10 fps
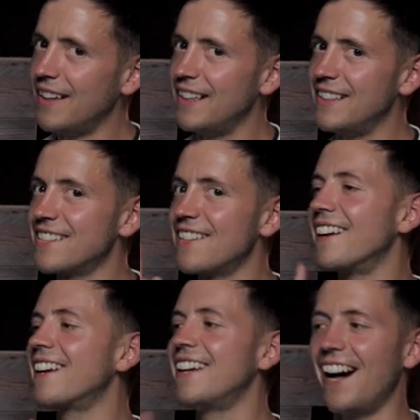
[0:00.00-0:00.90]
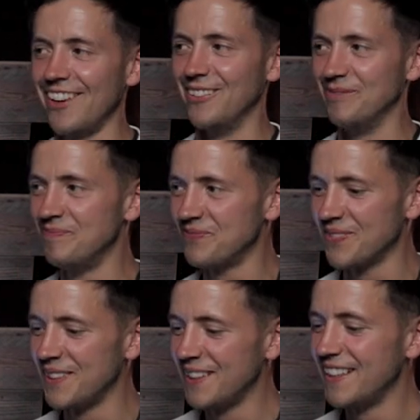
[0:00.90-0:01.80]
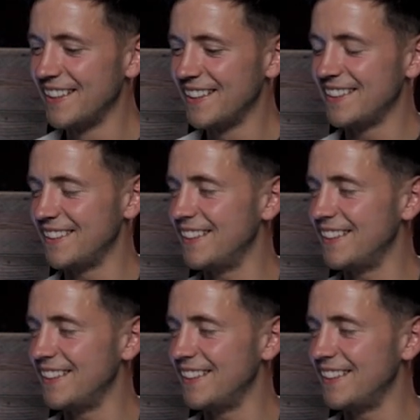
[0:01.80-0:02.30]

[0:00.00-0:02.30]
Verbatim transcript: is the Canon. Yes, yes,